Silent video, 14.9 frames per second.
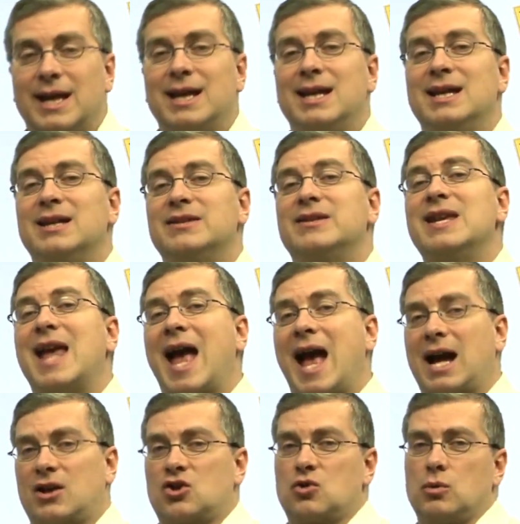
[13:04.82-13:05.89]
It is the
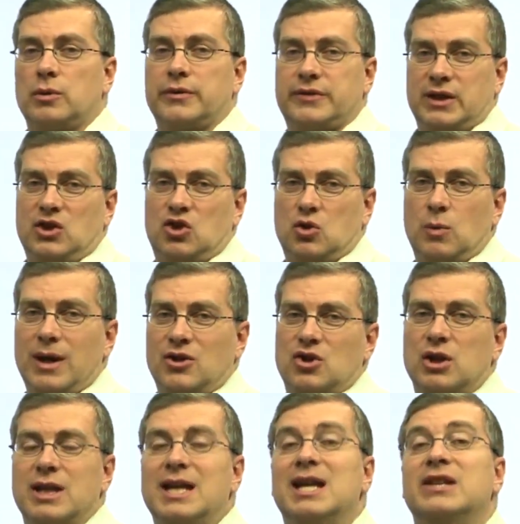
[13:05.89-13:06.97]
actual
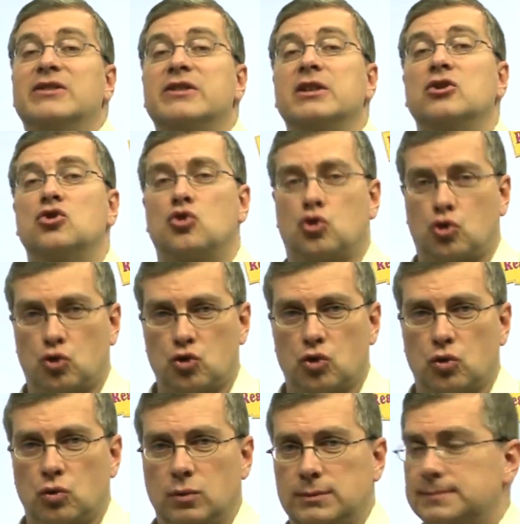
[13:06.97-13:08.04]
situation. It's
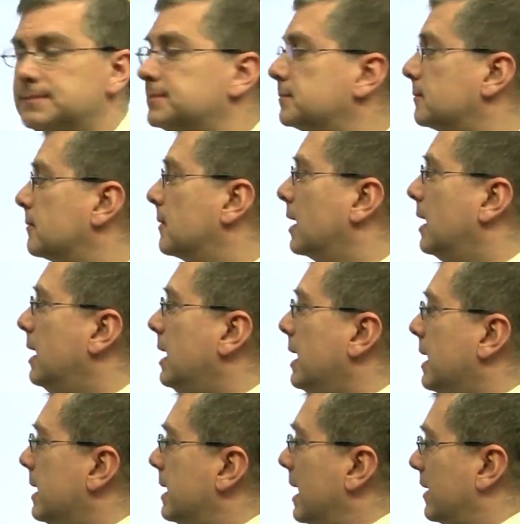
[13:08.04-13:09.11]
true.
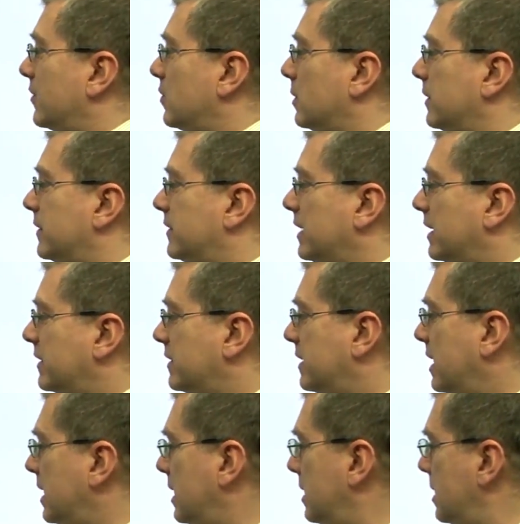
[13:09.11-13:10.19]
Next one is
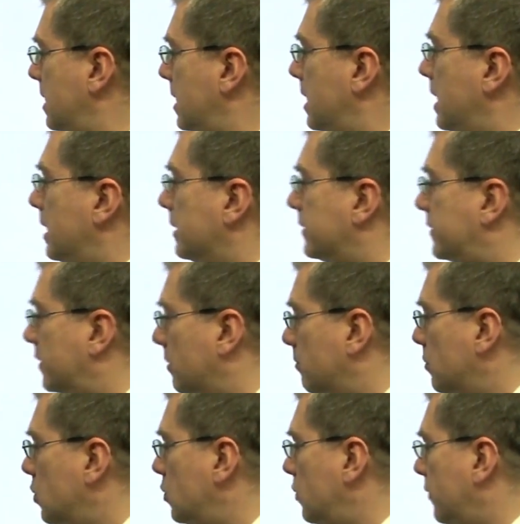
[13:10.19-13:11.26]
16. To
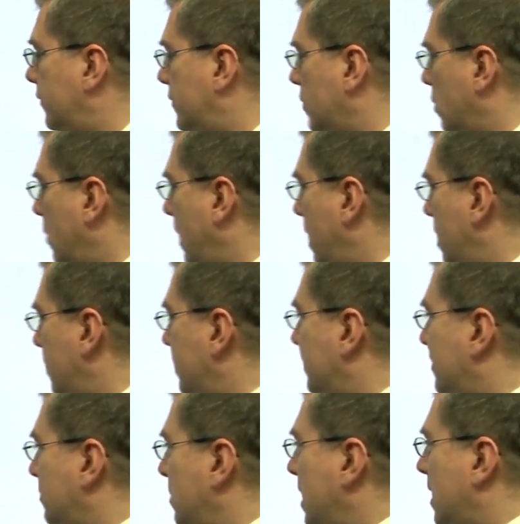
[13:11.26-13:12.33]
move to where the
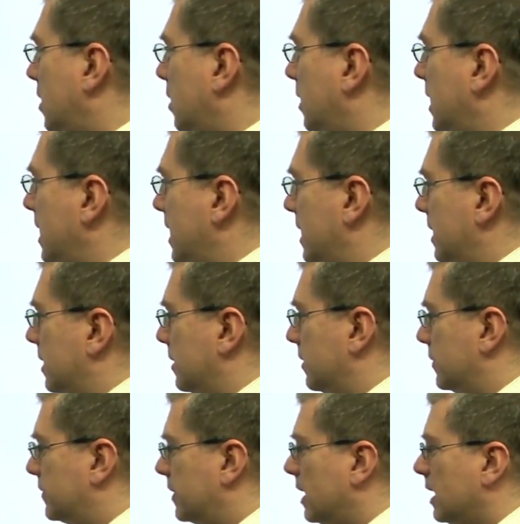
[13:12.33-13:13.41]
speaker
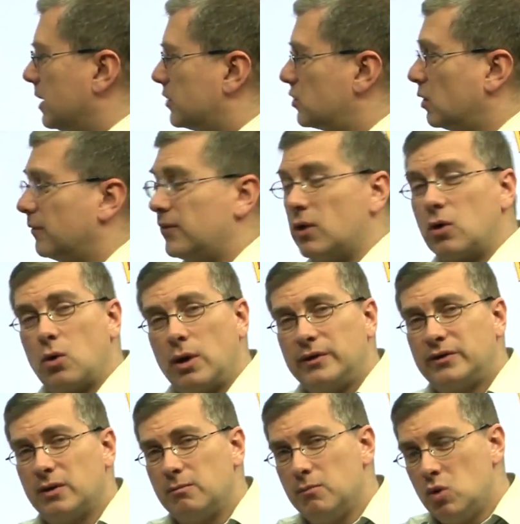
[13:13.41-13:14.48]
is. So if you're going
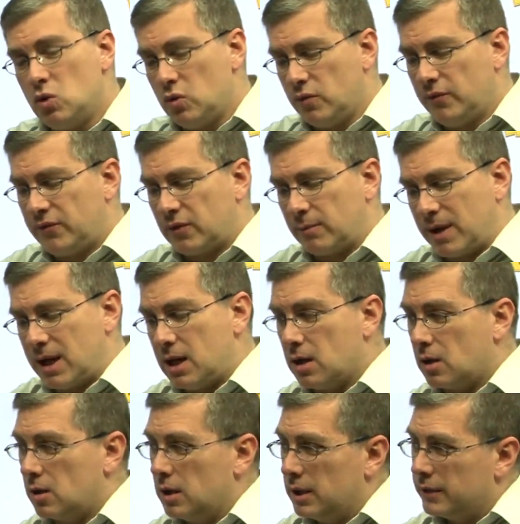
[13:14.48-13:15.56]
to move from
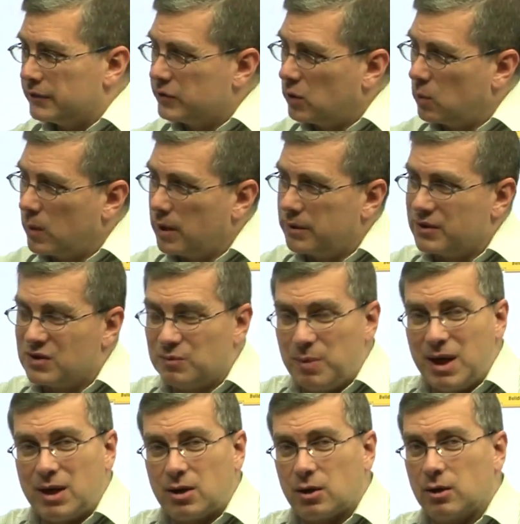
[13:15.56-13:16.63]
here to where the
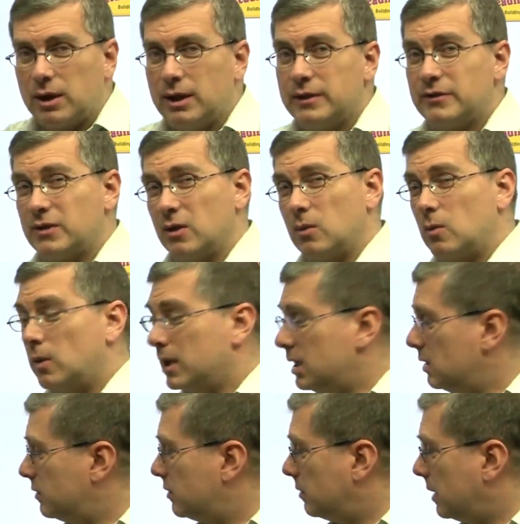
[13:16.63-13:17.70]
speaker is, what are
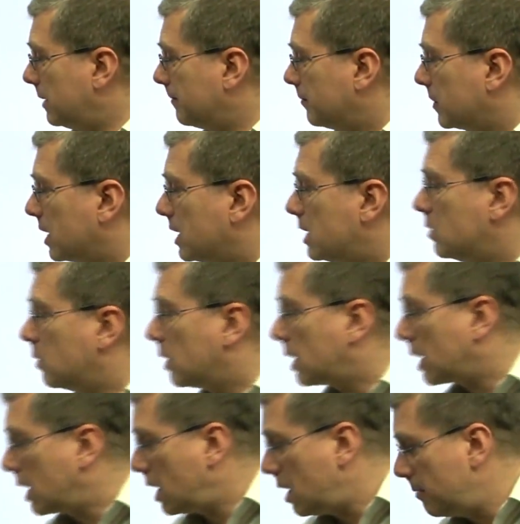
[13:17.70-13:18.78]
you doing? You are
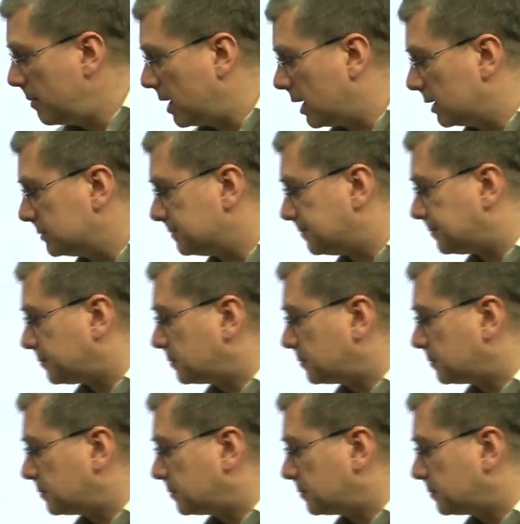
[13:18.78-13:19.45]
coming.